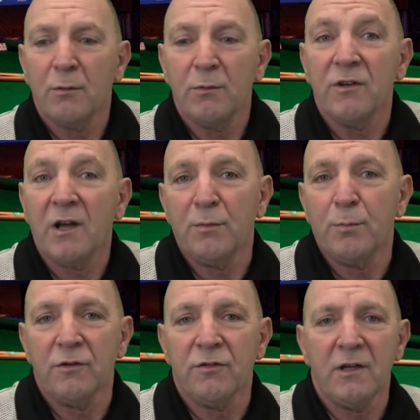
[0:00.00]
So we start to
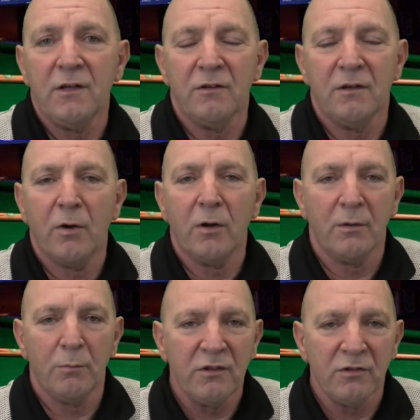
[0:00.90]
put seats in the
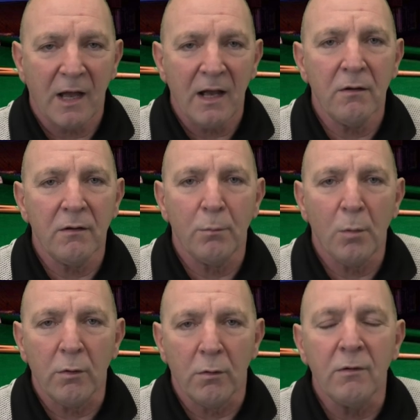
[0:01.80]
model and we scale the
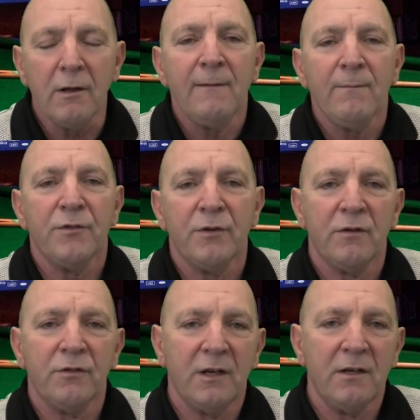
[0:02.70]
model to
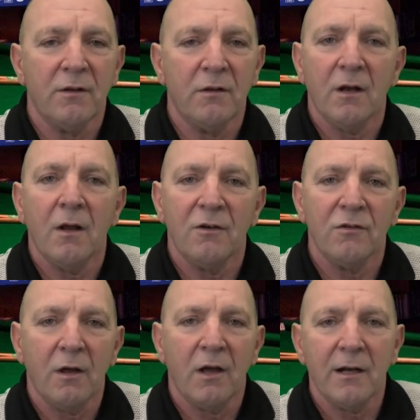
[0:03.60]
the seats that the client
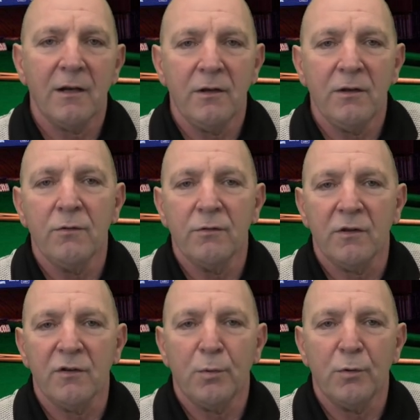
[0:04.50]
is likely to use
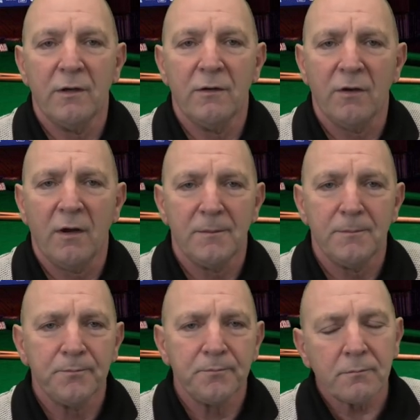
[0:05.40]
at this point in time.